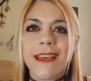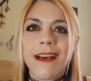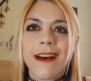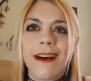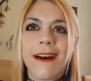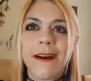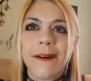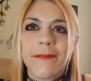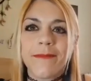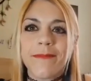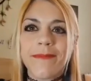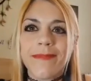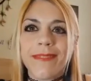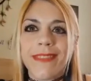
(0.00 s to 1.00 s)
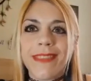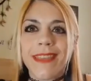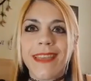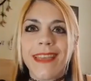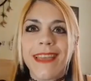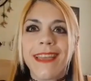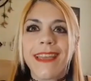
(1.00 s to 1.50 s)
Um,
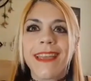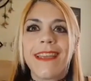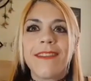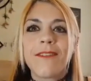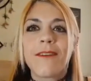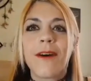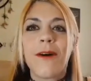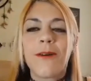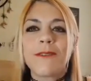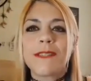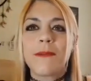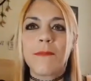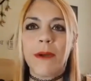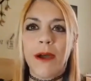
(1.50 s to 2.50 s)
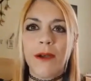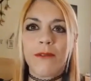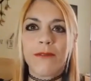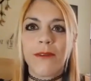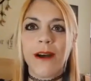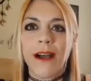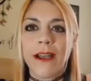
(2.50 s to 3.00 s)
he holds a
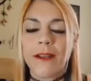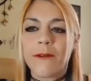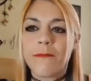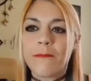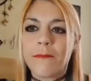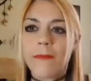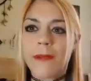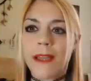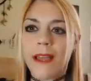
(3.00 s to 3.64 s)
powerful item,